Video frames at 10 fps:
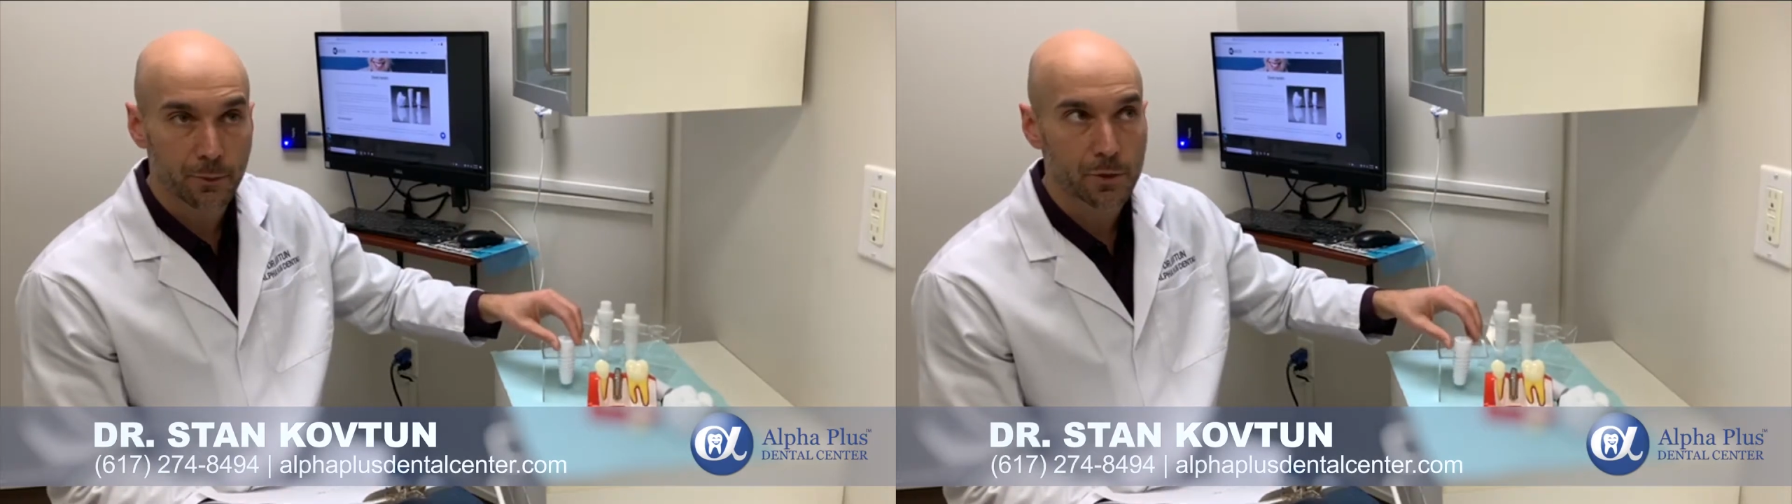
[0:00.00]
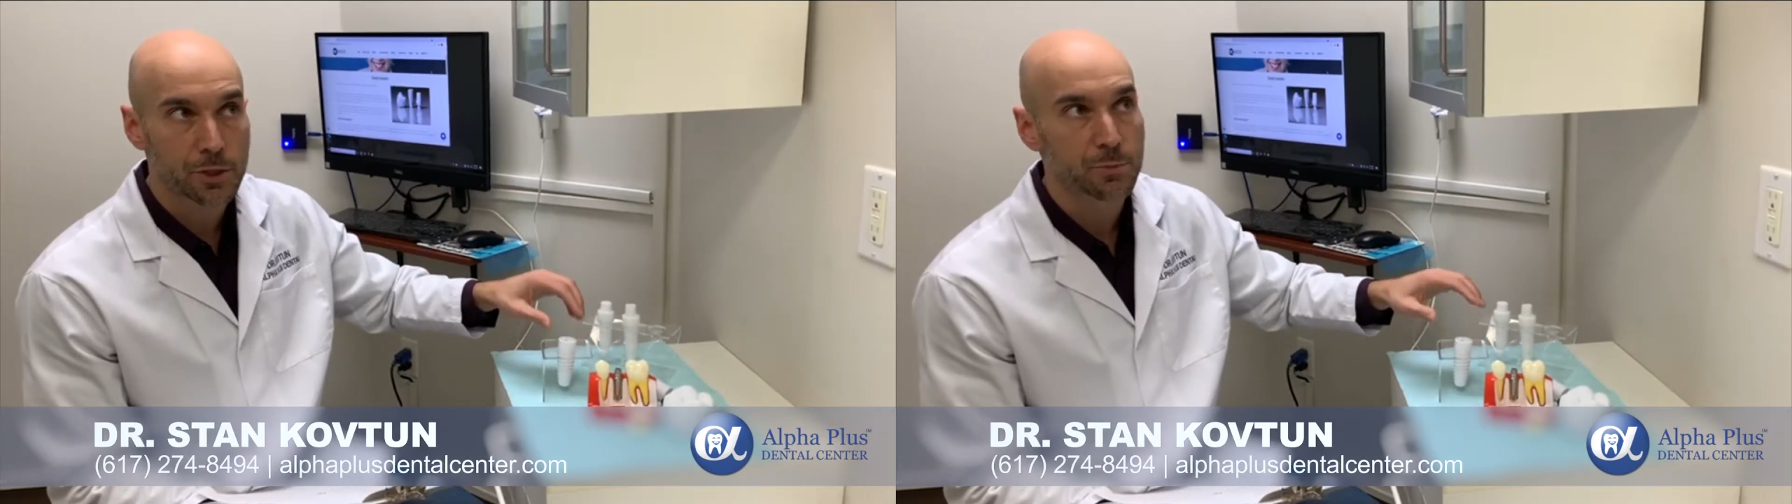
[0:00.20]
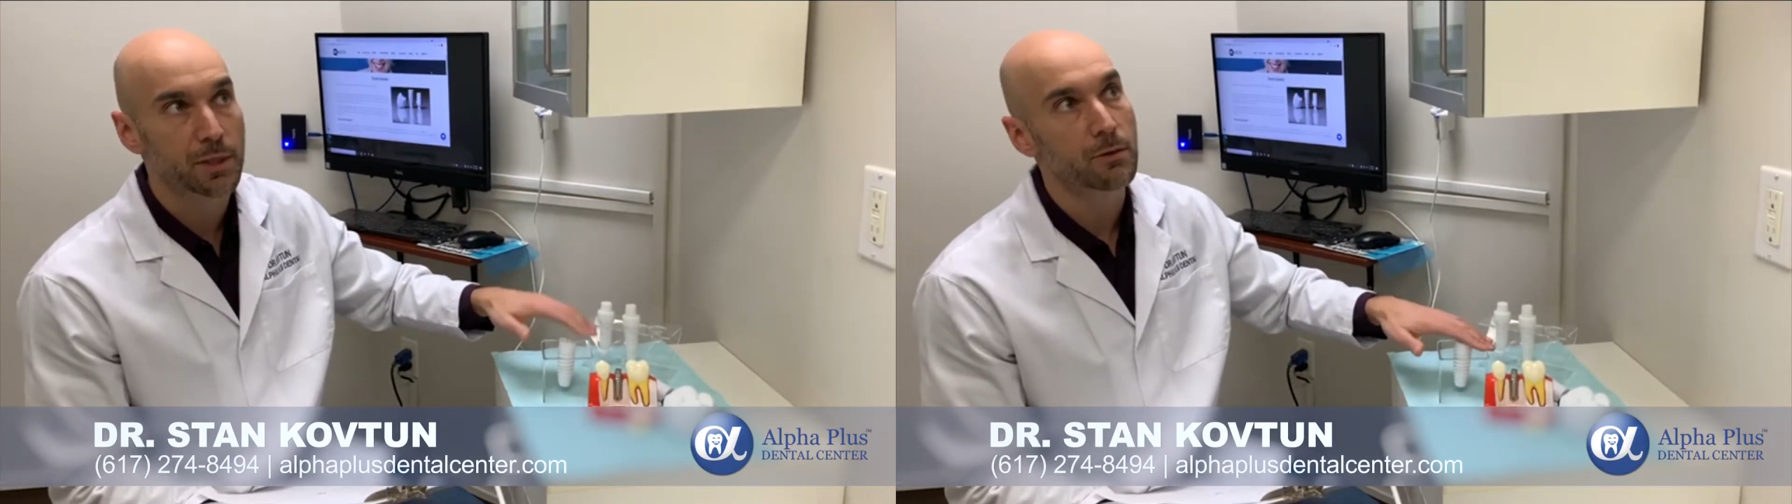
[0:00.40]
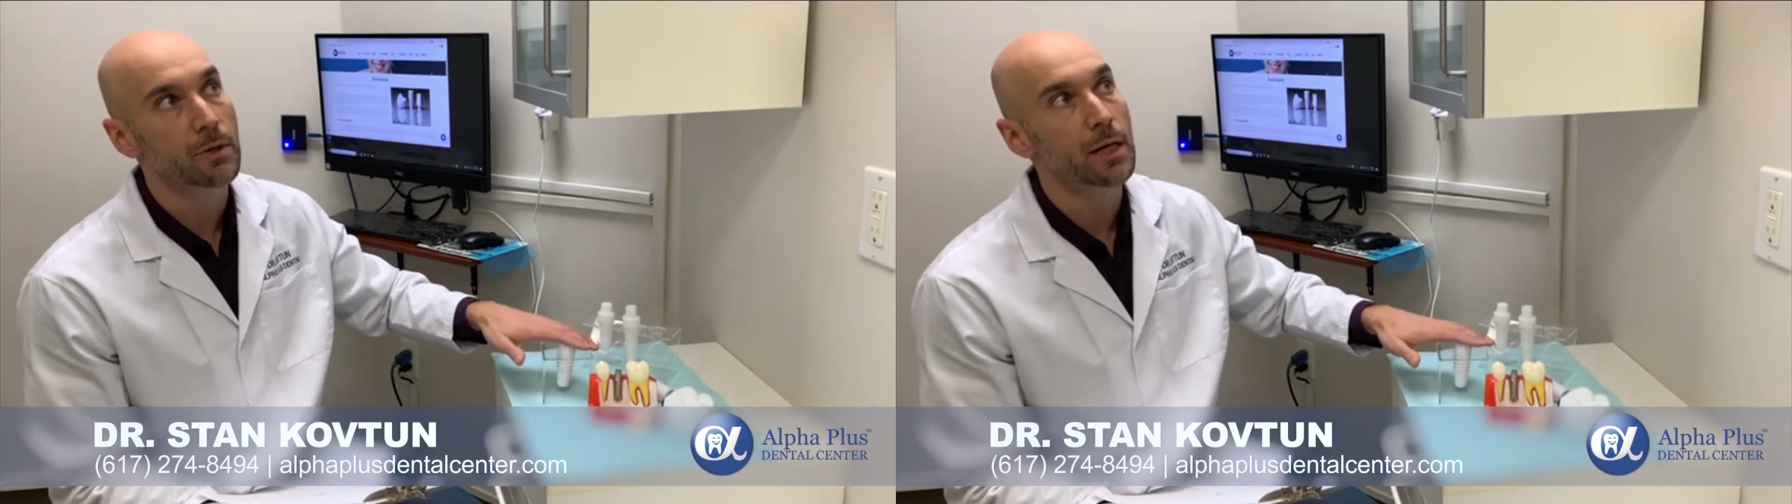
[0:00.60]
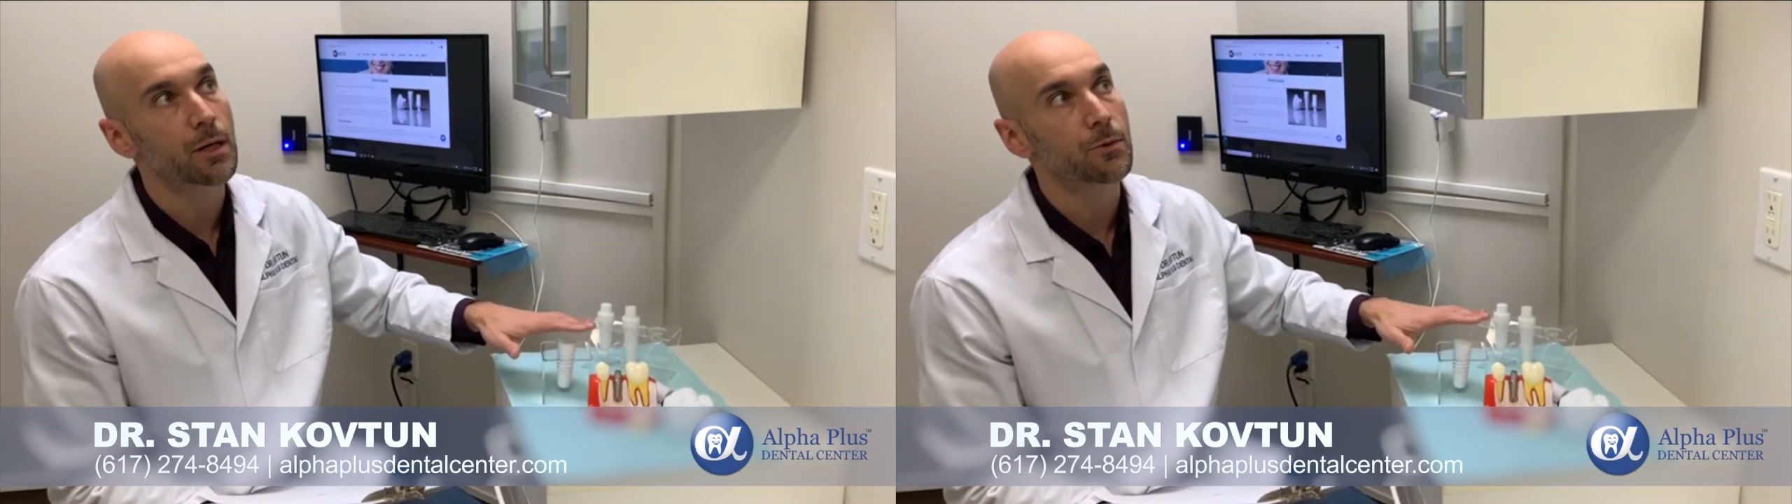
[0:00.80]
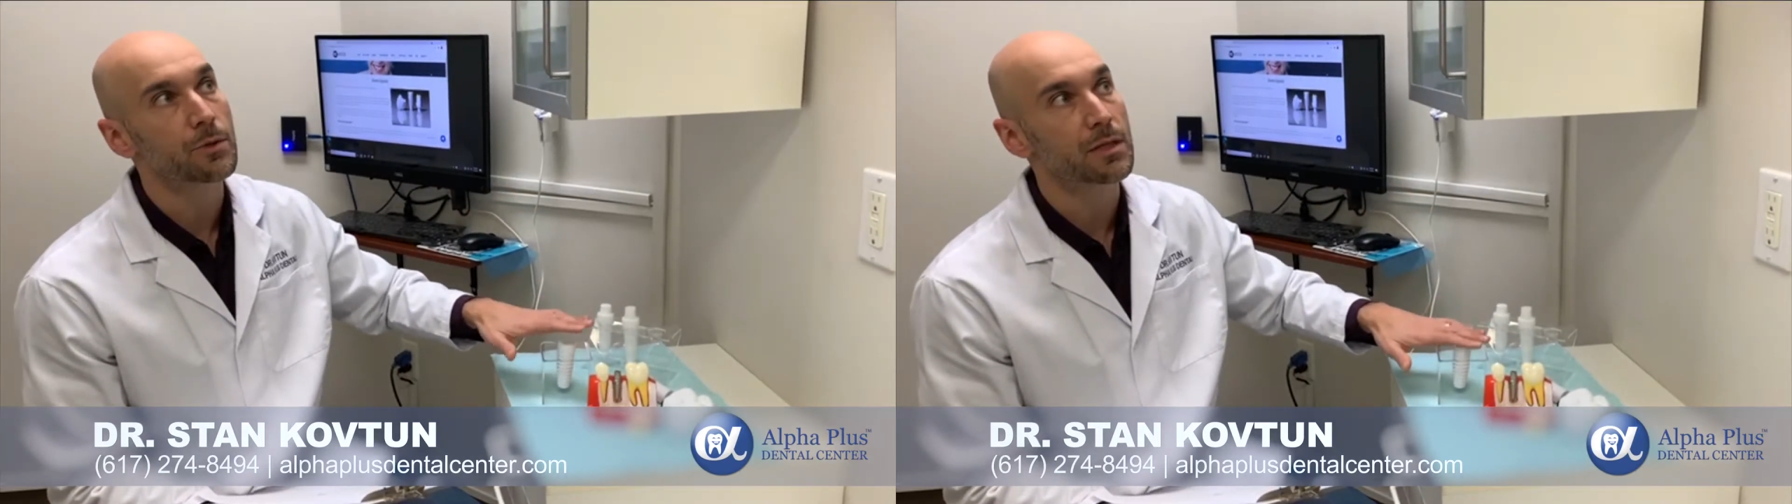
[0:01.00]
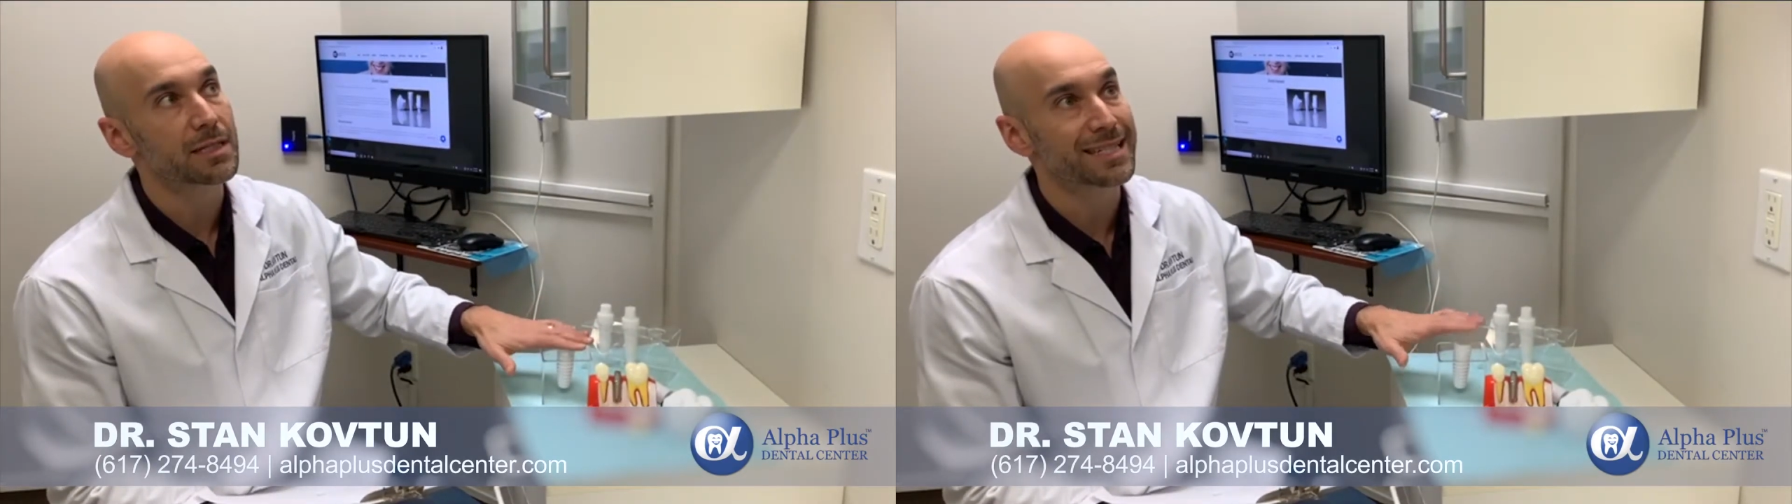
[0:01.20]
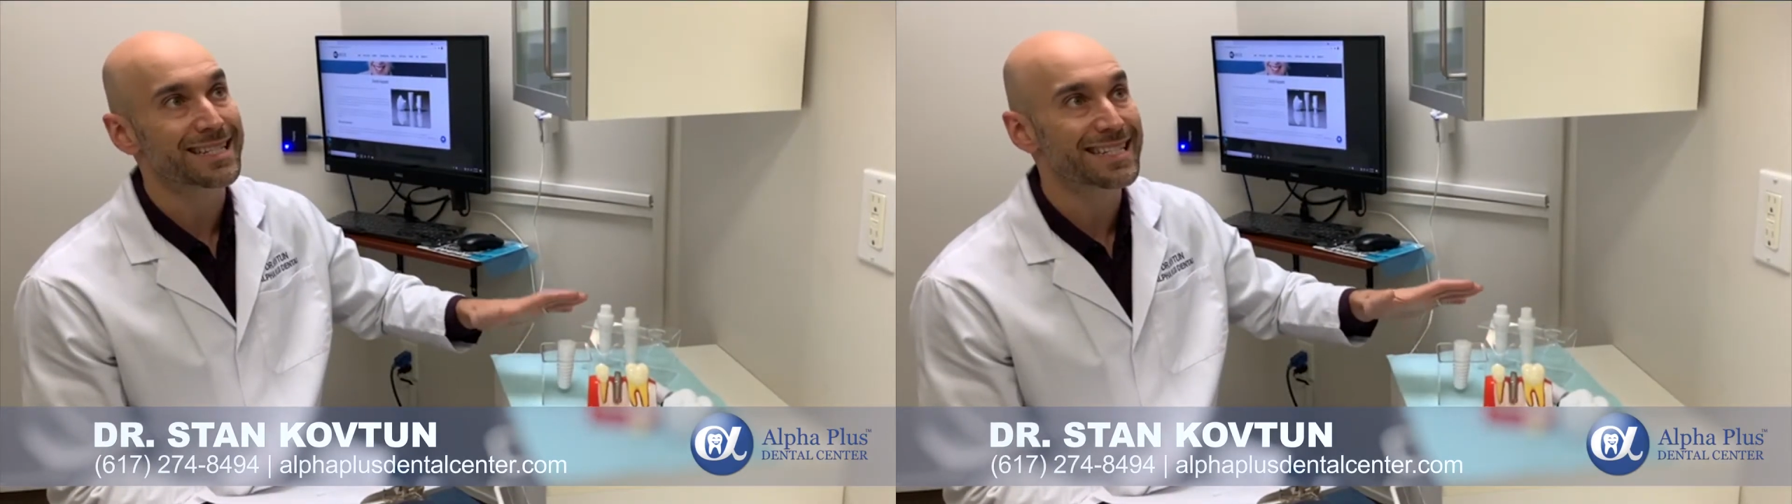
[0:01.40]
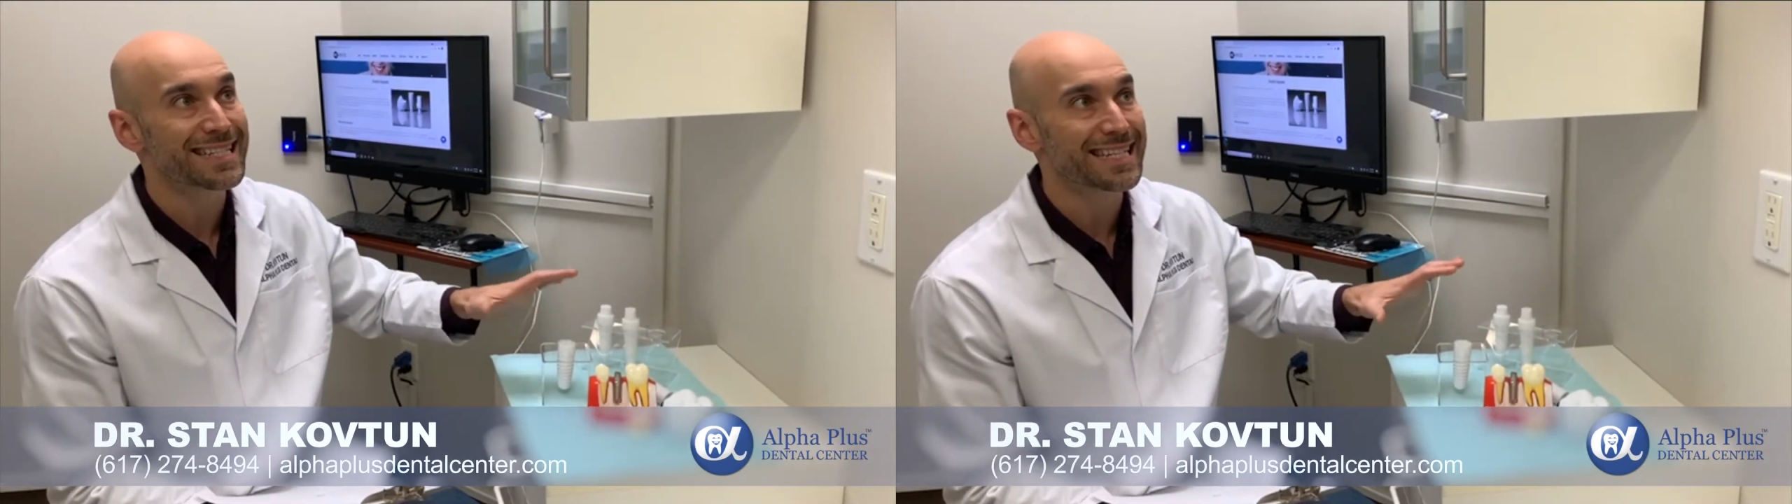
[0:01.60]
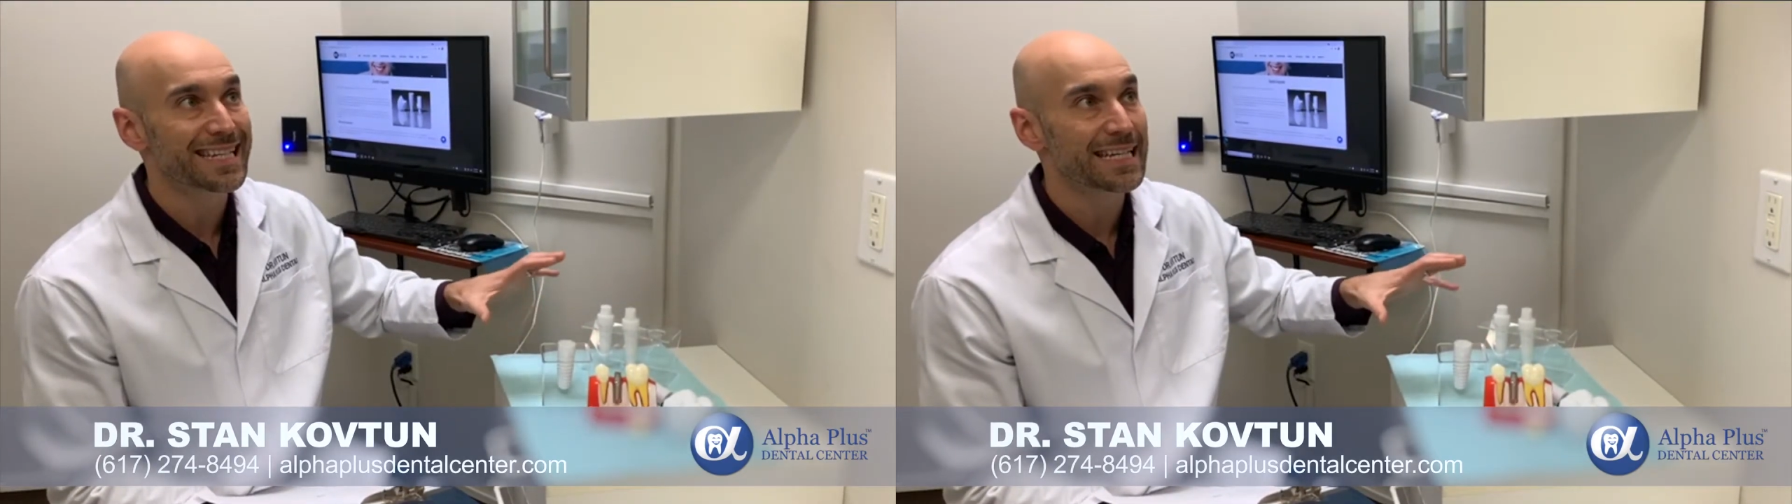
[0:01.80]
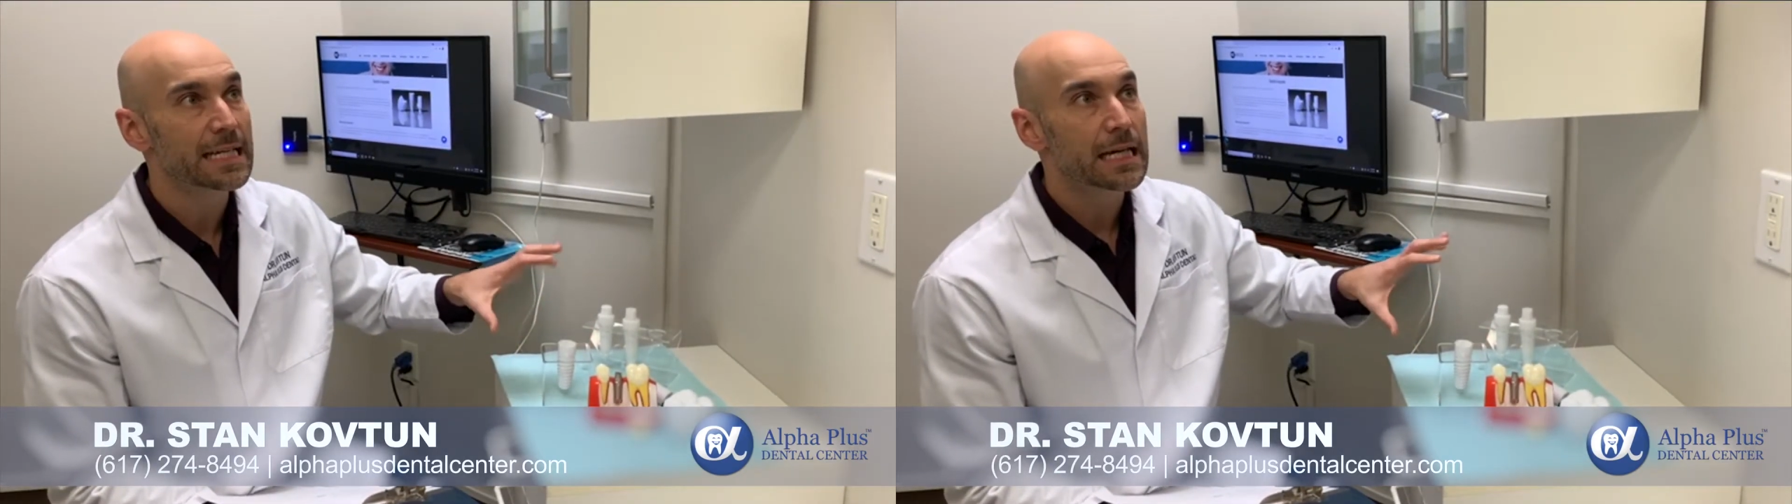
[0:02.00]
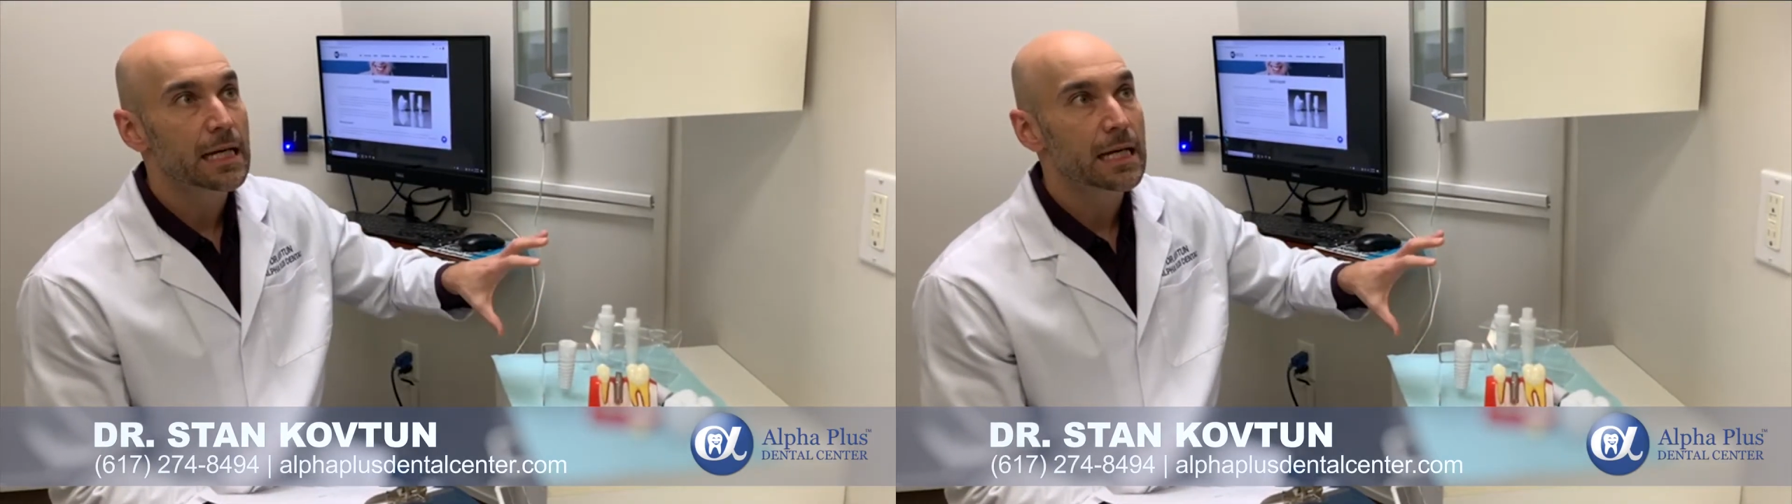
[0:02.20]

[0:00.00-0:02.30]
which has been around since the